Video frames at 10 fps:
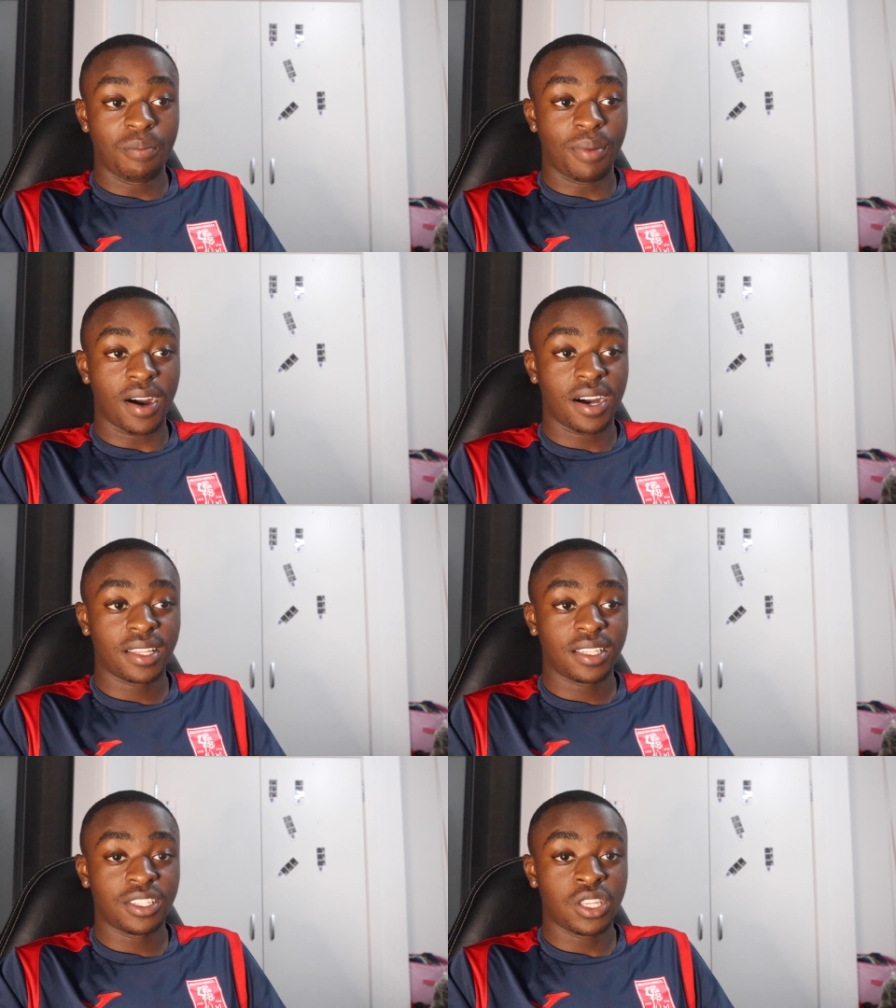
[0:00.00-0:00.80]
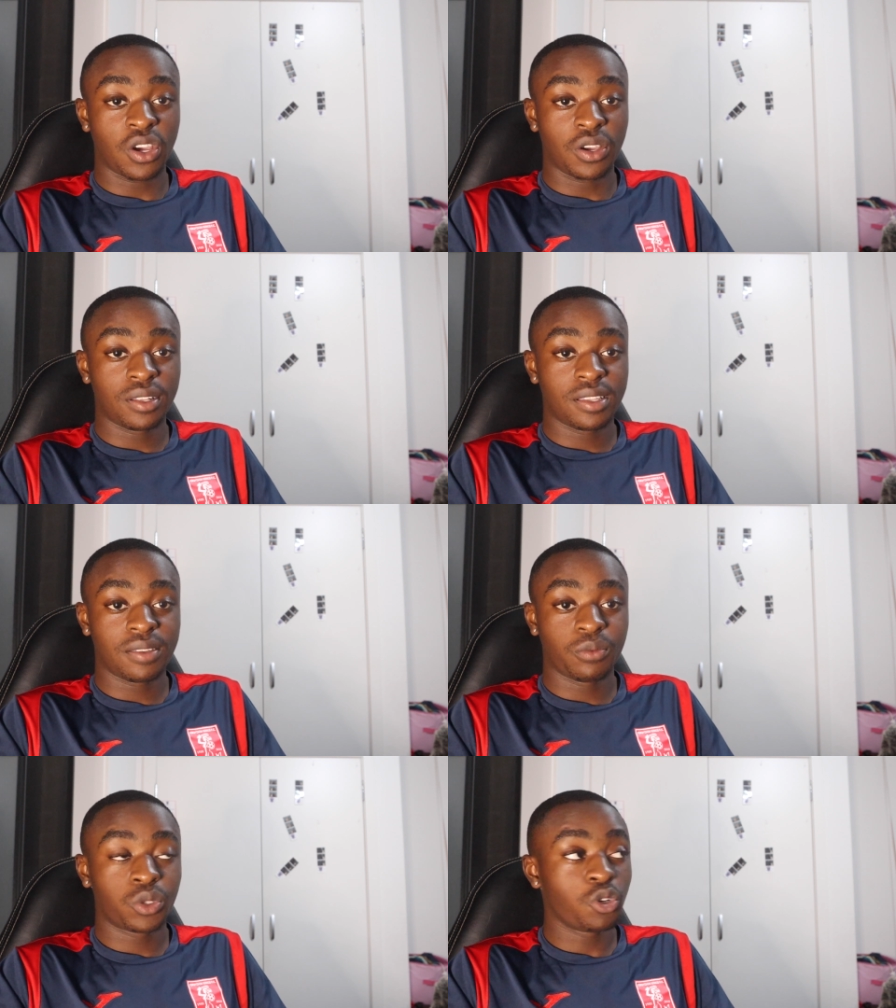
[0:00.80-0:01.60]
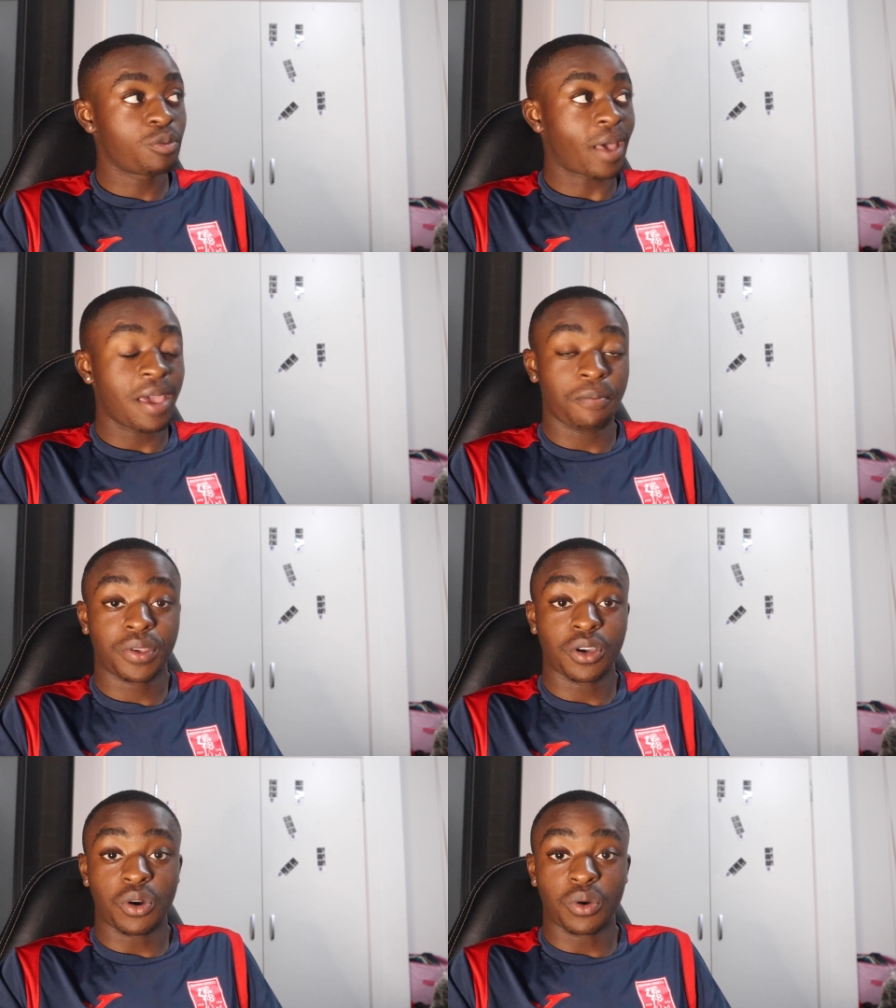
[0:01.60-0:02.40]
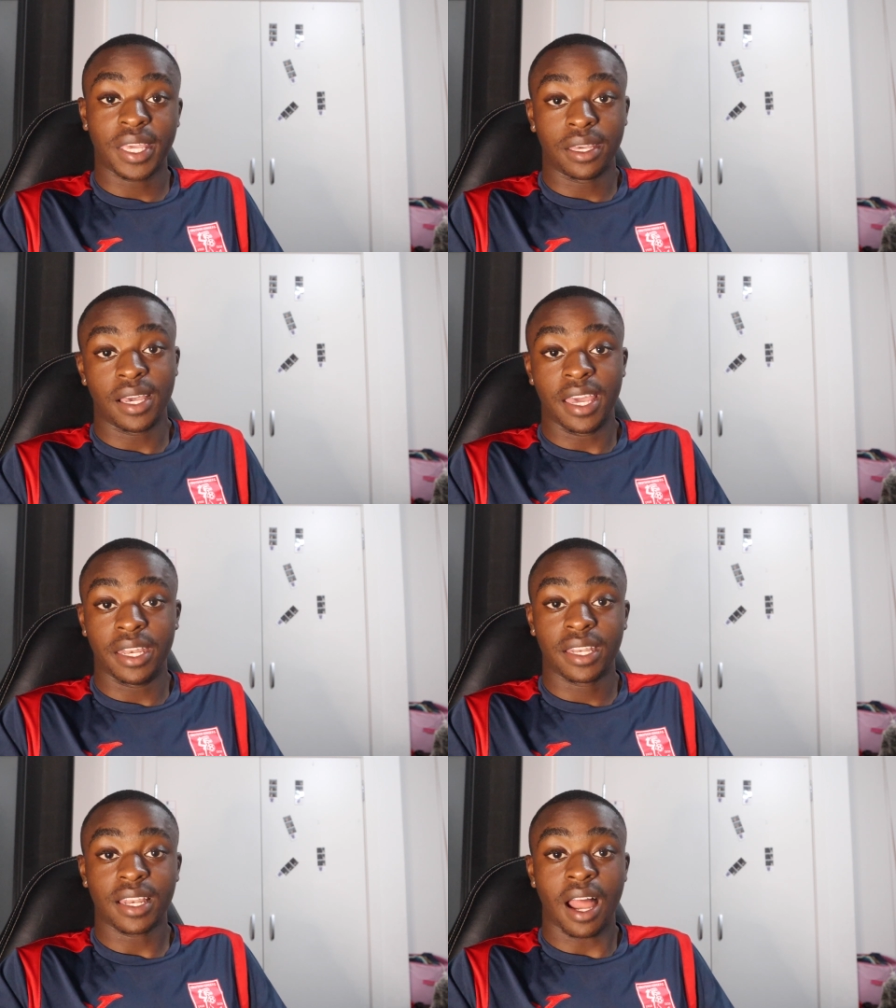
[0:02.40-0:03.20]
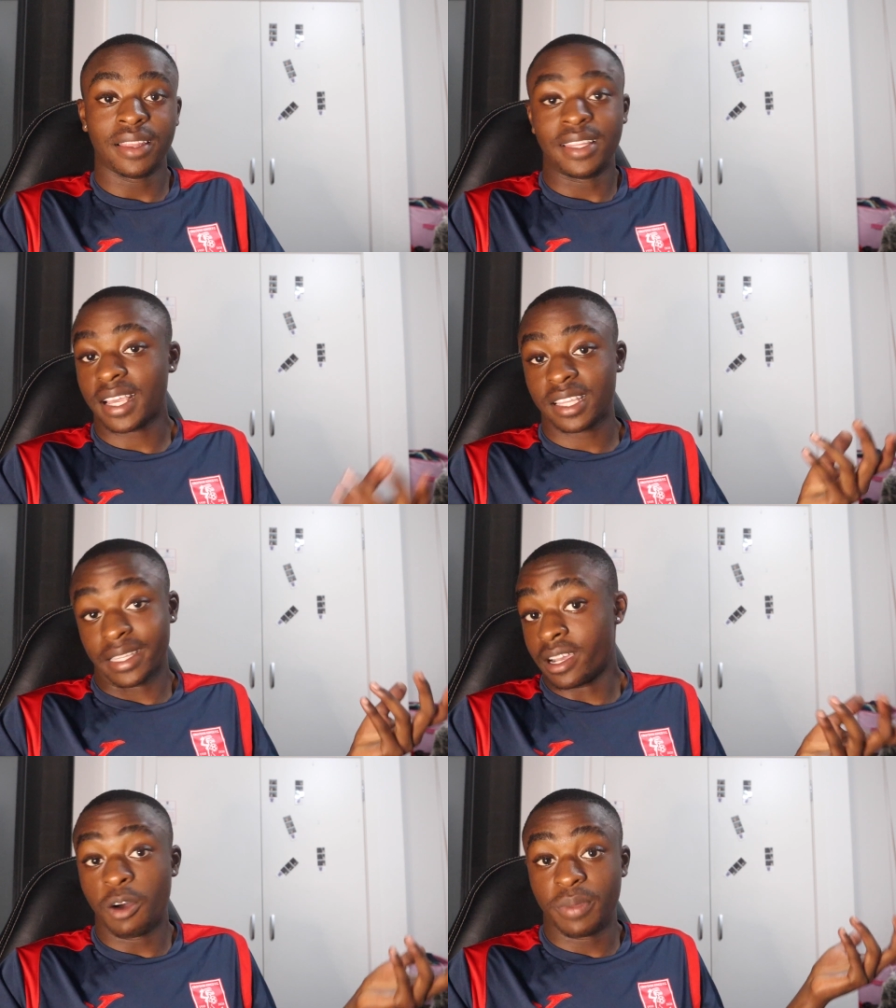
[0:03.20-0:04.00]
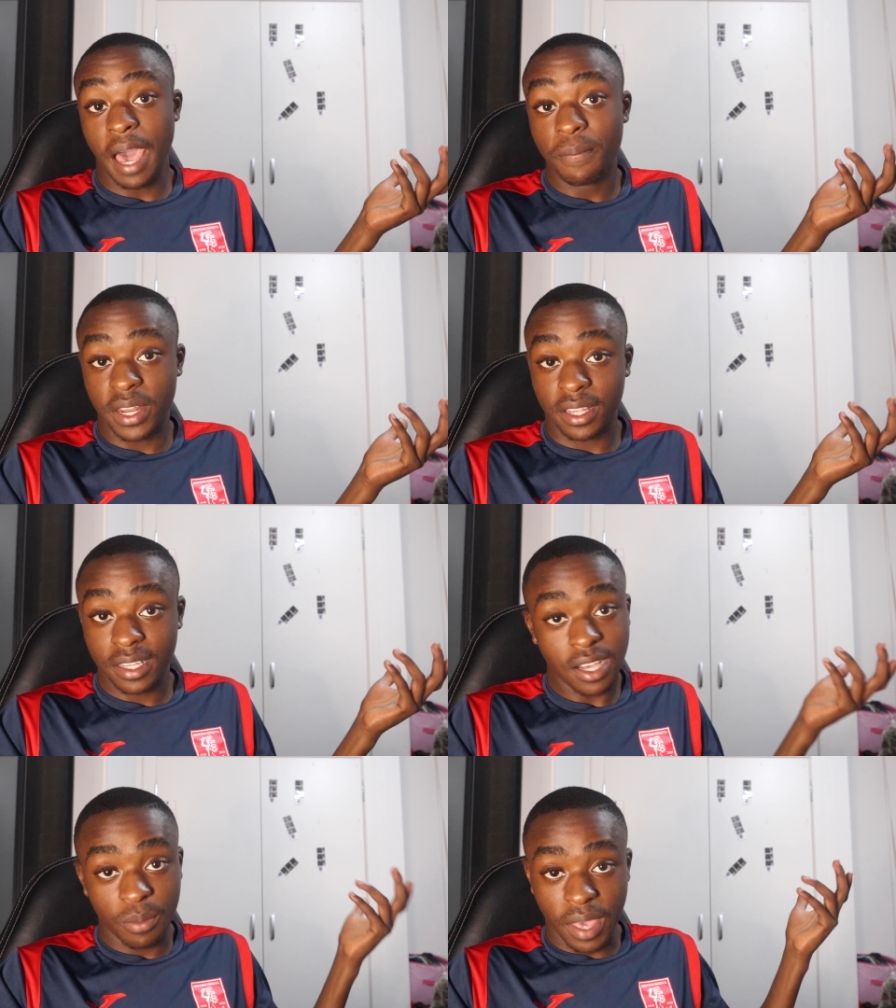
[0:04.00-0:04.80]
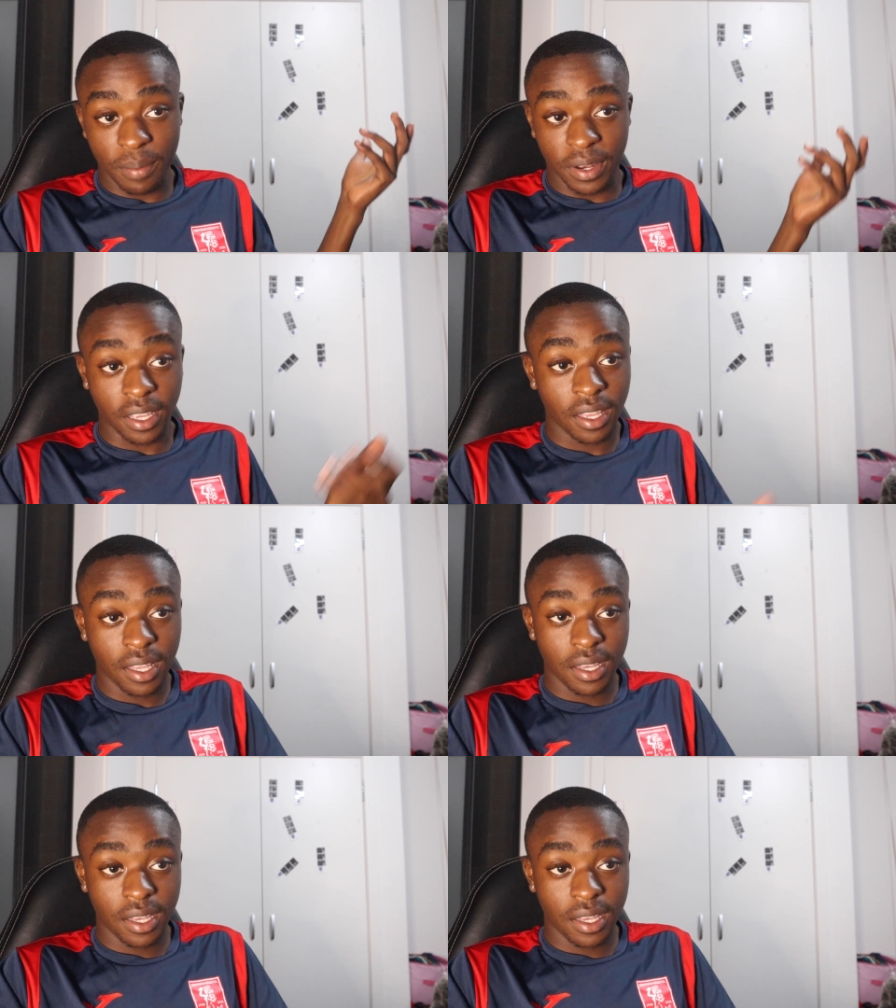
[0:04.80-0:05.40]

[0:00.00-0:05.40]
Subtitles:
But, you know, we're talking about MPL here and they can't be happening. Can't be happening.